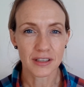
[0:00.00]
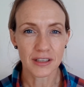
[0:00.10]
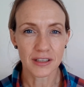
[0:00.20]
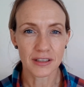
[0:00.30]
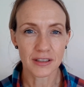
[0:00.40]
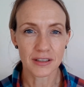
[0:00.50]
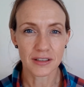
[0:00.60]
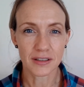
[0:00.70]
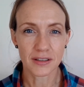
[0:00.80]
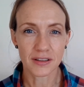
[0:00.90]

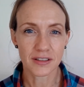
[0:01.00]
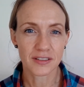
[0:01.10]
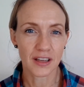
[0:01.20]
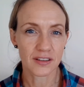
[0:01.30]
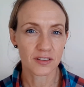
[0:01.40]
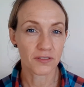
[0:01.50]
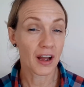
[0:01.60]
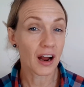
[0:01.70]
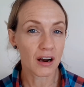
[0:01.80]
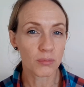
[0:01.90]
in the sense of
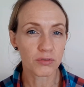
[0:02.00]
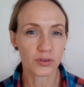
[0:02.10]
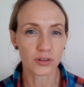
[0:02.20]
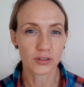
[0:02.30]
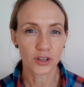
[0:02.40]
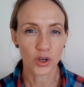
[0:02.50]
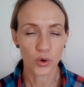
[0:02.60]
harmful,